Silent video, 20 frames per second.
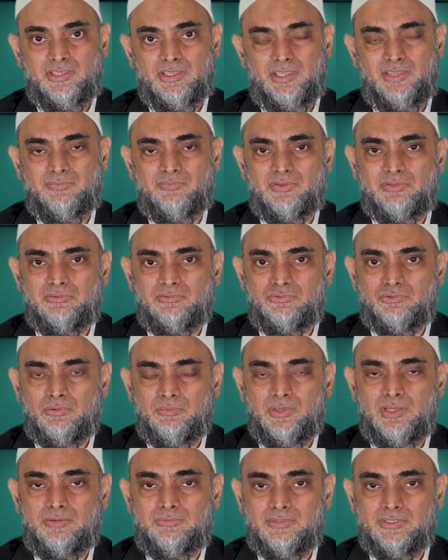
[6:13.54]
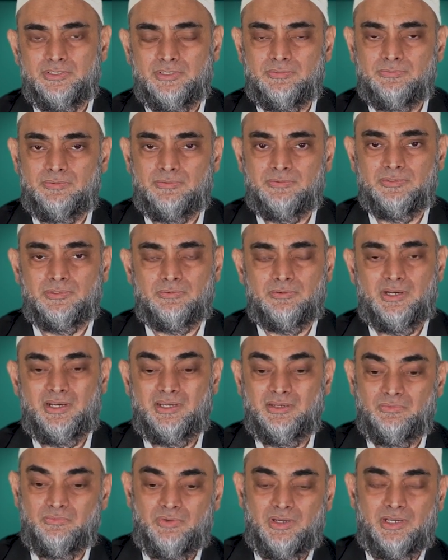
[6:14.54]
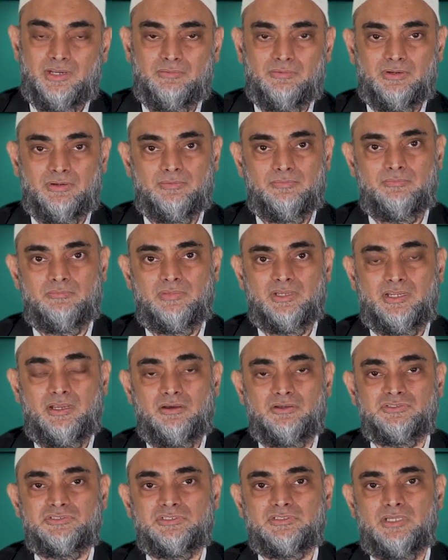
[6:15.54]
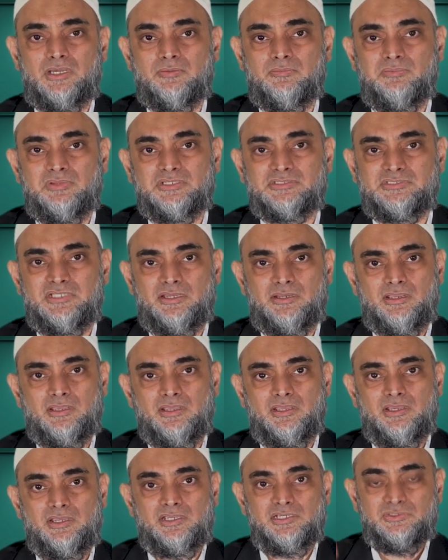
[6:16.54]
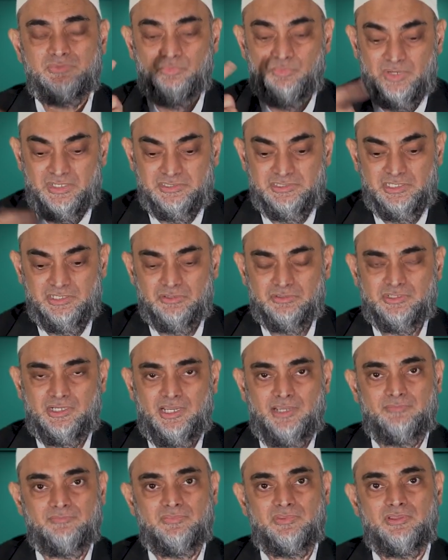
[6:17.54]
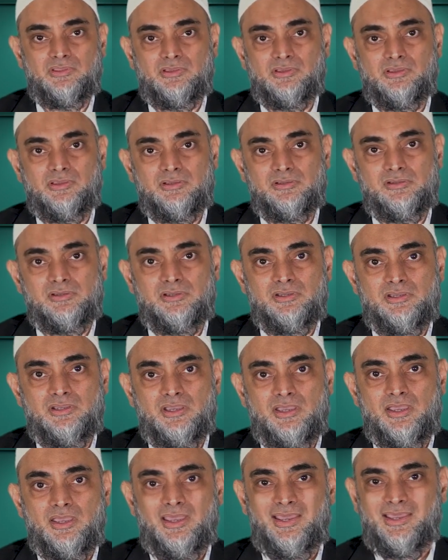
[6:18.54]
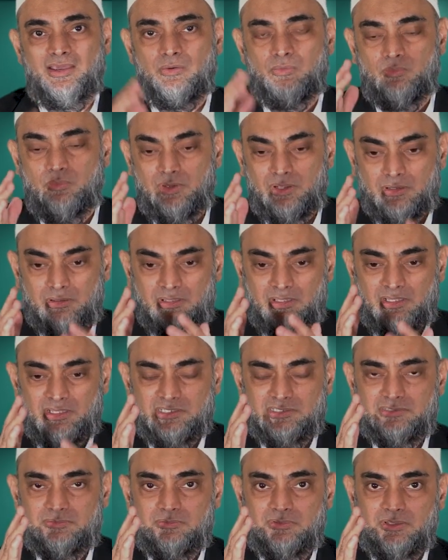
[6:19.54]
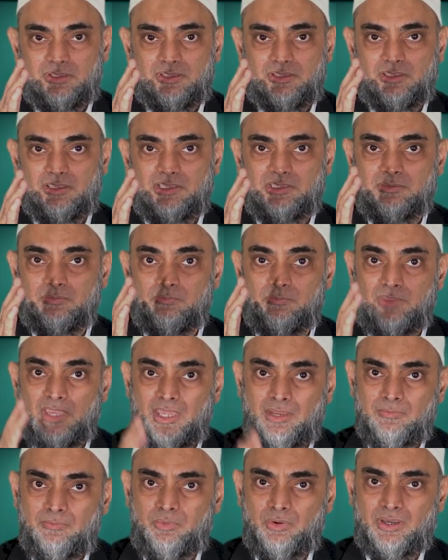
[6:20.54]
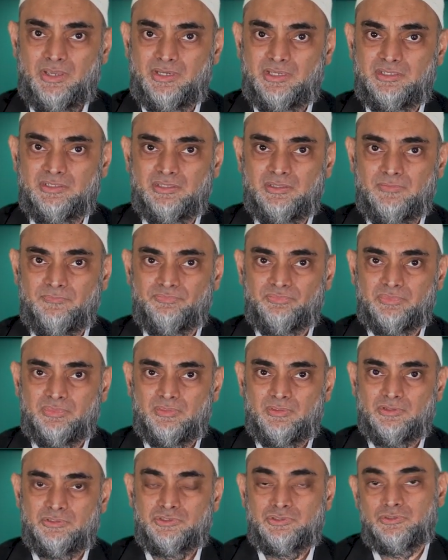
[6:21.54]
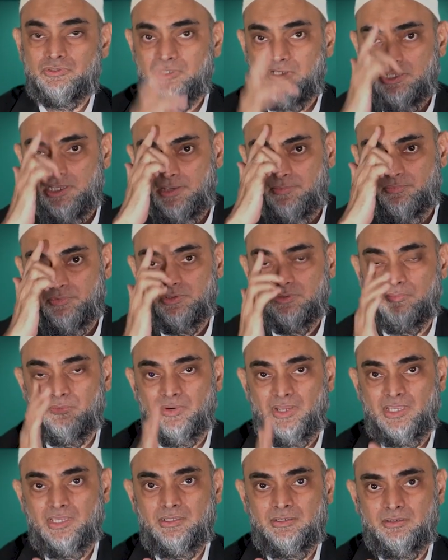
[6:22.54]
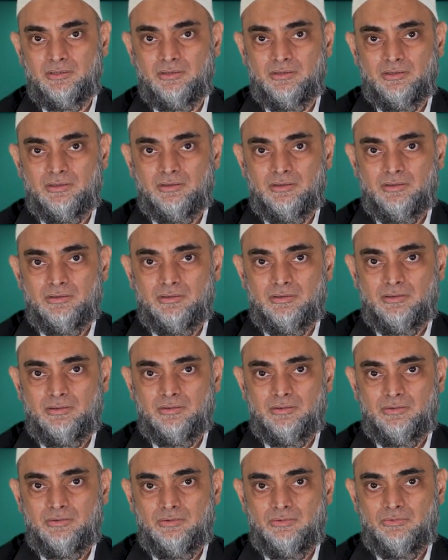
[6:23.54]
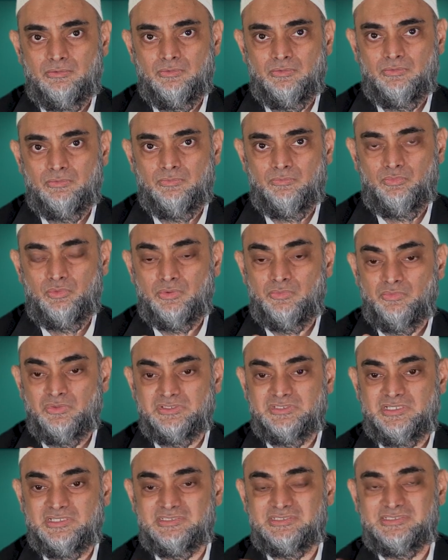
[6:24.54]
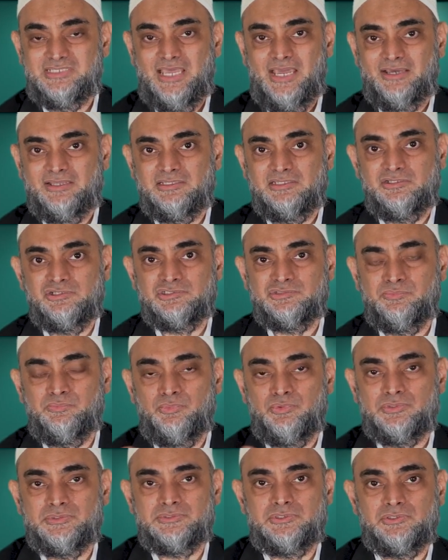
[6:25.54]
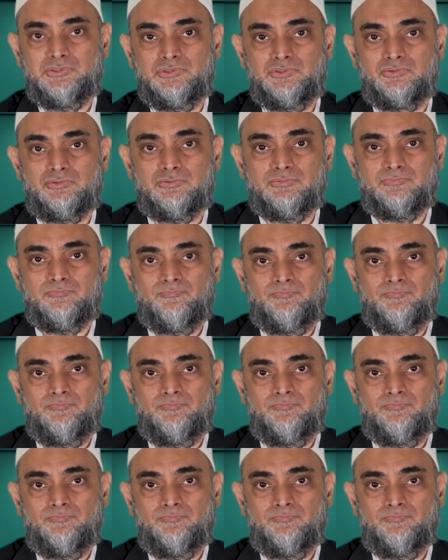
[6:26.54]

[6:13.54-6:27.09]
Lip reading: Even so many verses from the Quran in 1 hour. But how shaitan plays that? He's wasting your time. What his main point is to keep your brain what was exactly you're supposed to do.